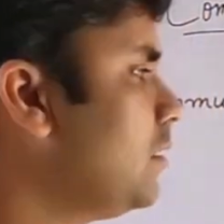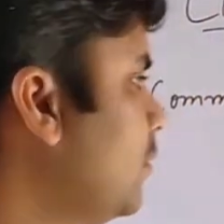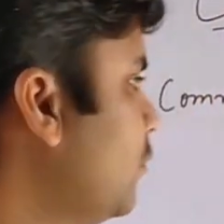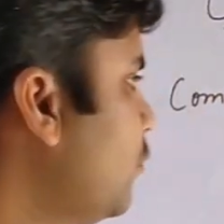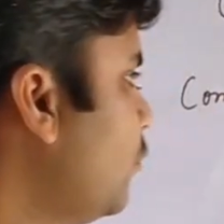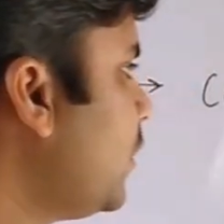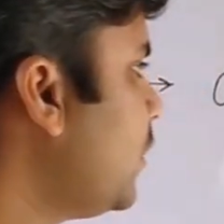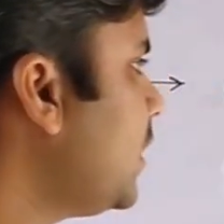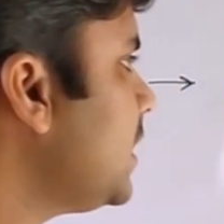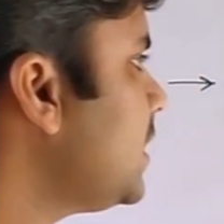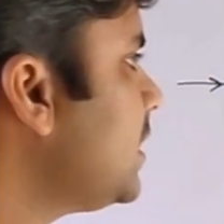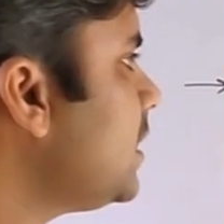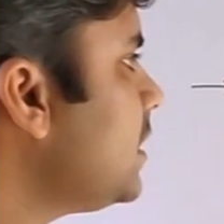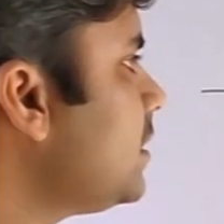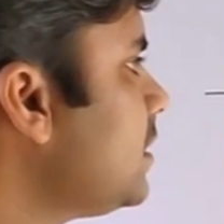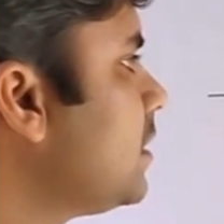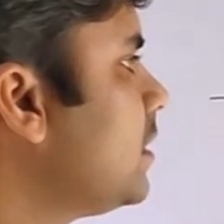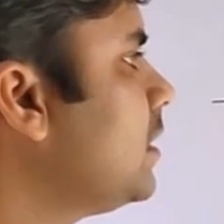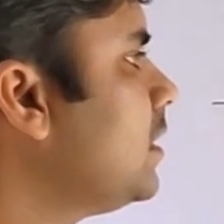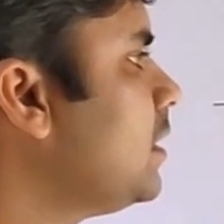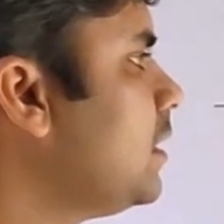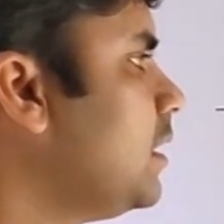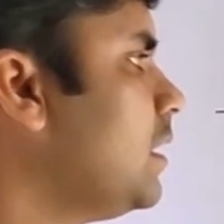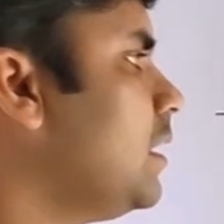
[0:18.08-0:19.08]
What is this?
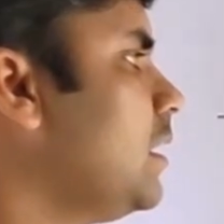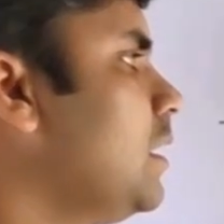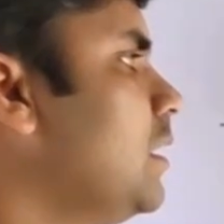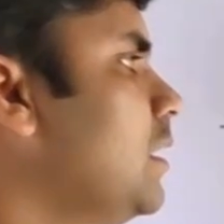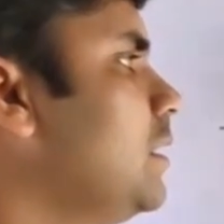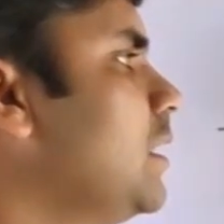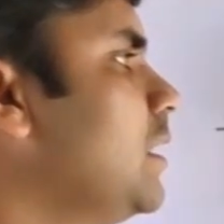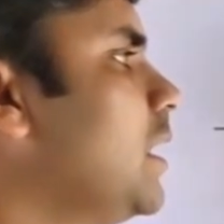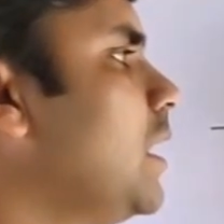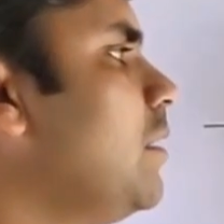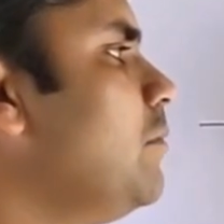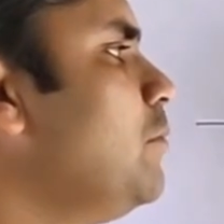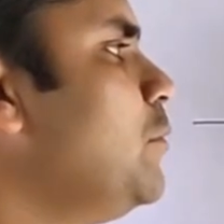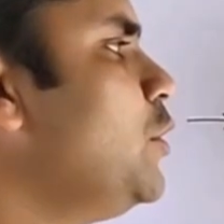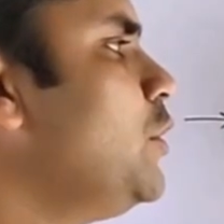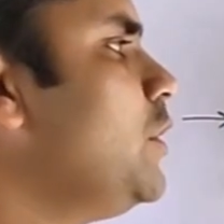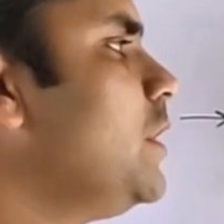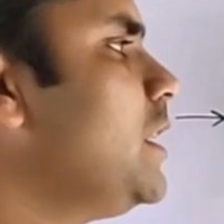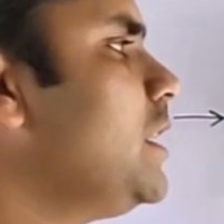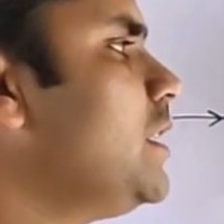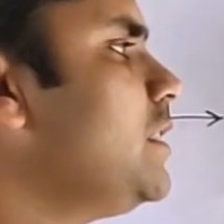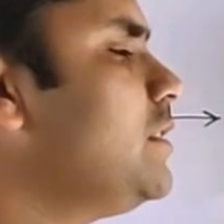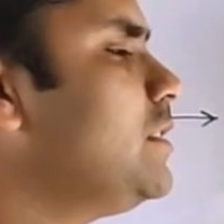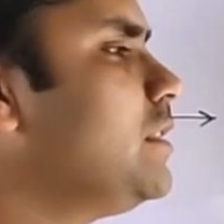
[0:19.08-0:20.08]
The
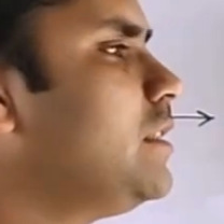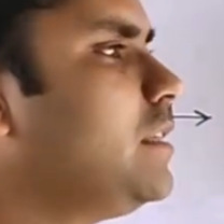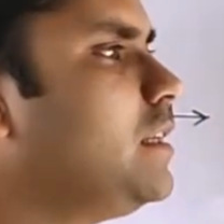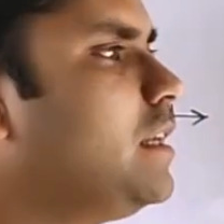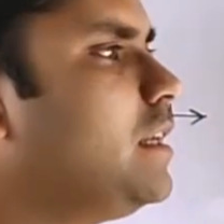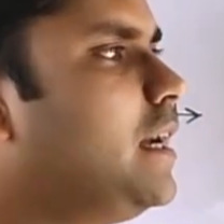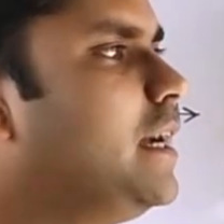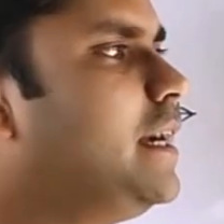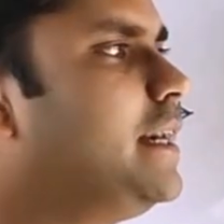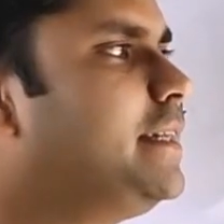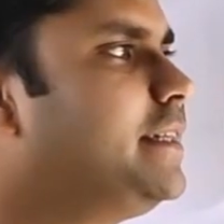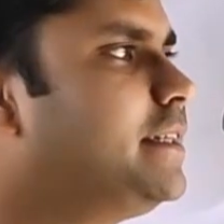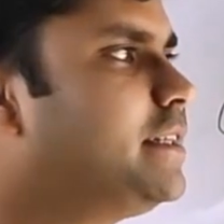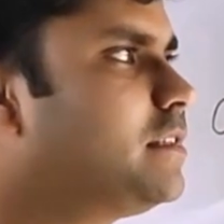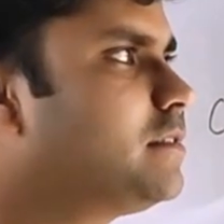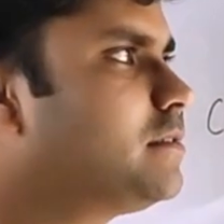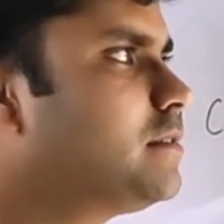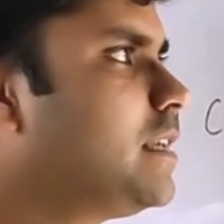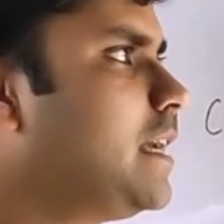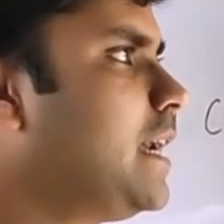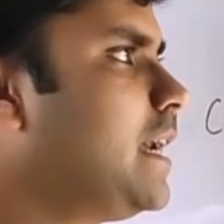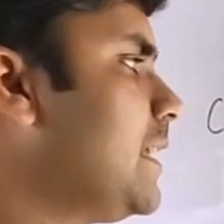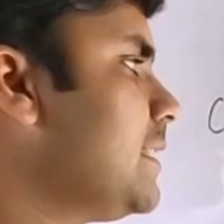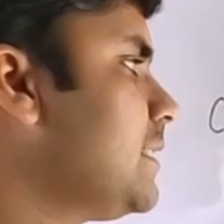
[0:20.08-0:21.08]
communication enters,
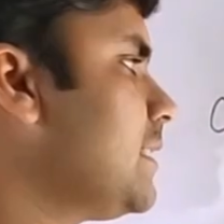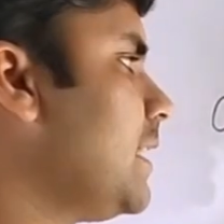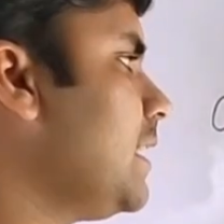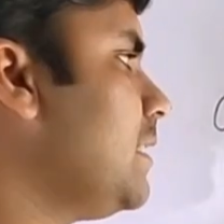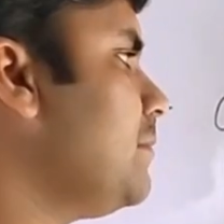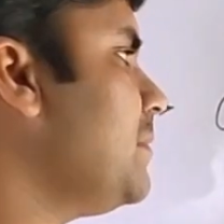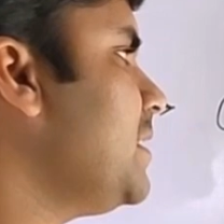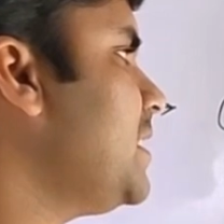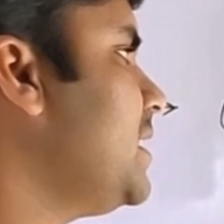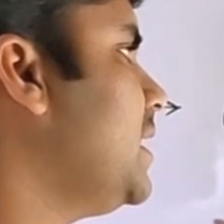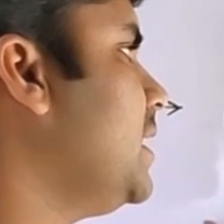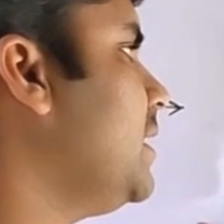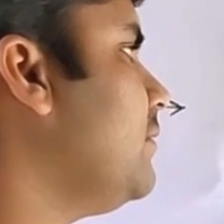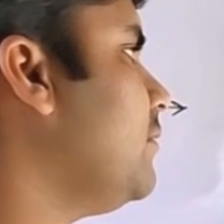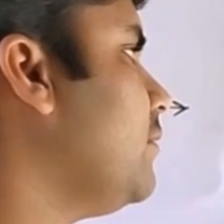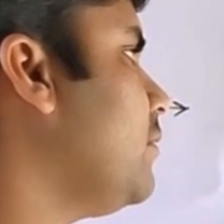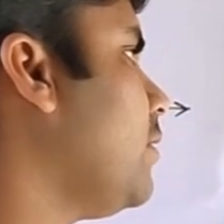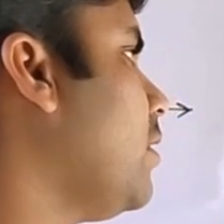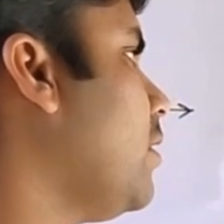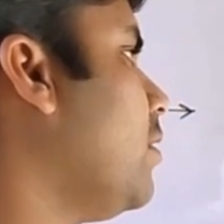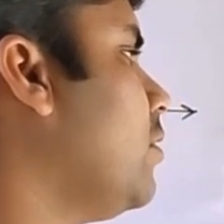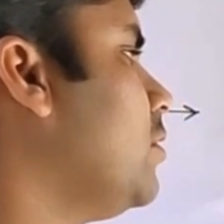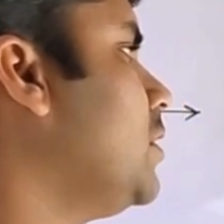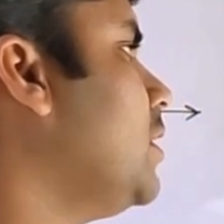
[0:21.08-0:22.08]
as can be seen
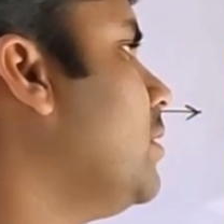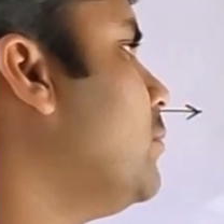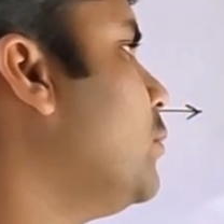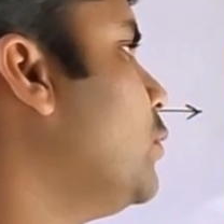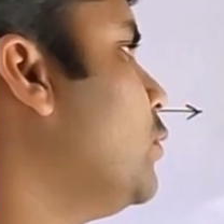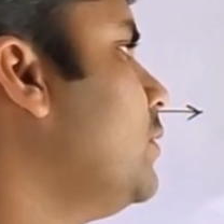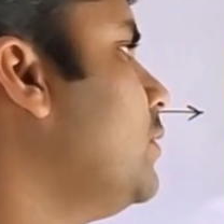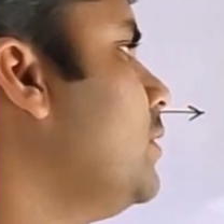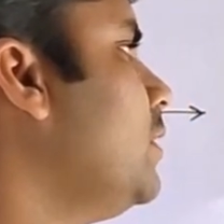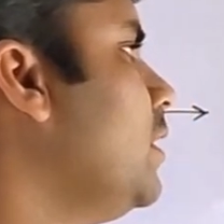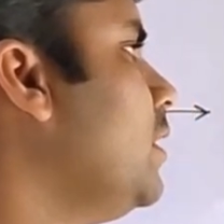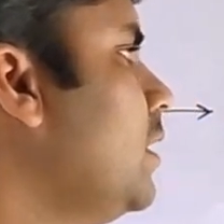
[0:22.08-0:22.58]
on the board,